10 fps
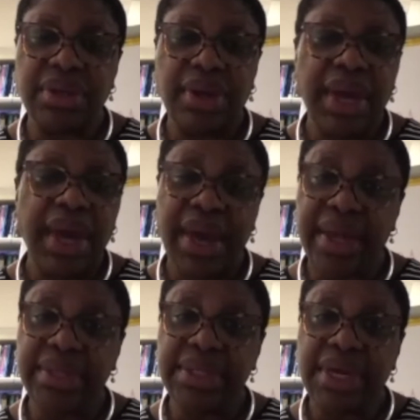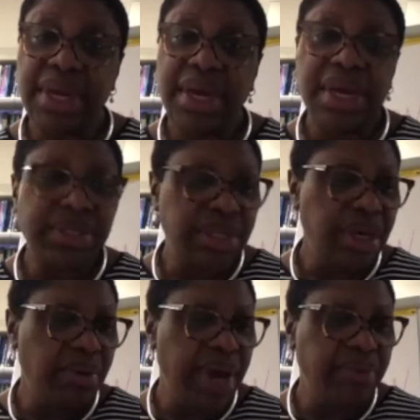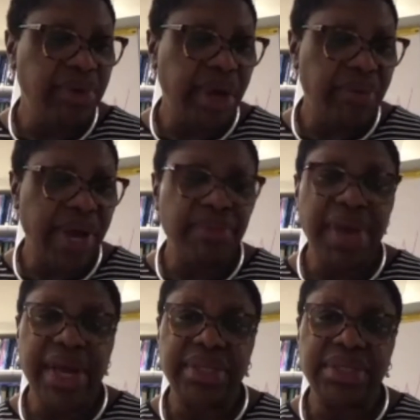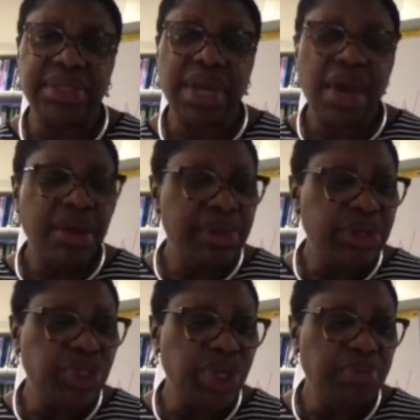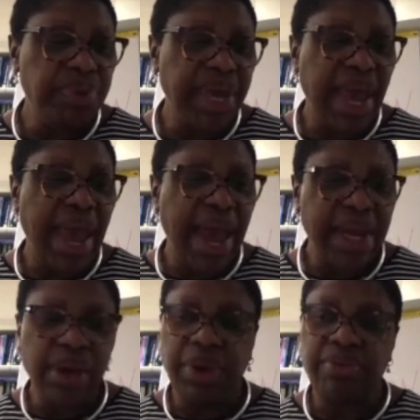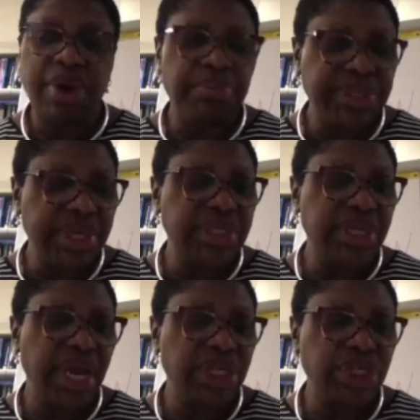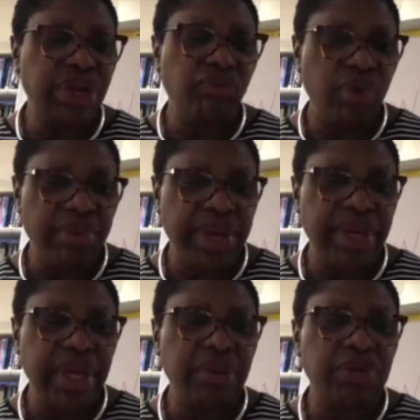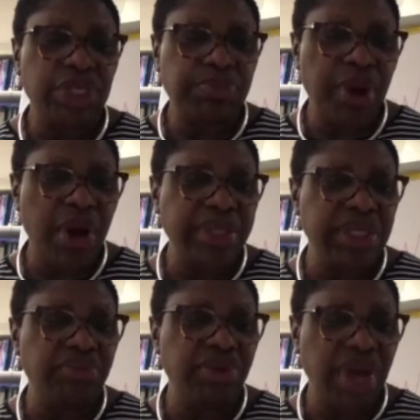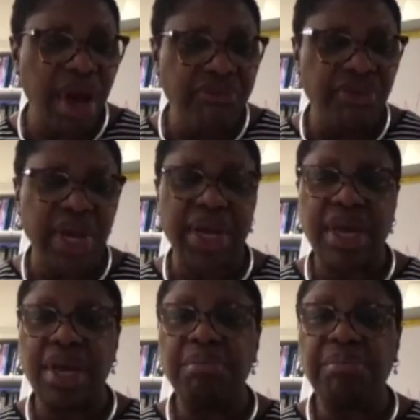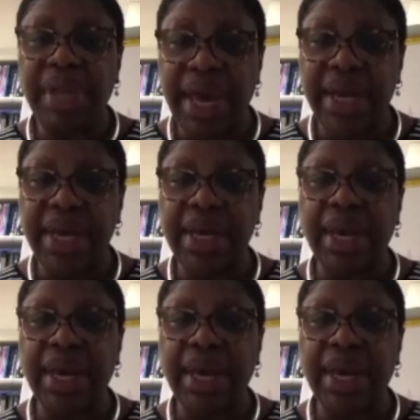And, as the UN recommends, there should be adequate representation of women in response and recovery, planning, and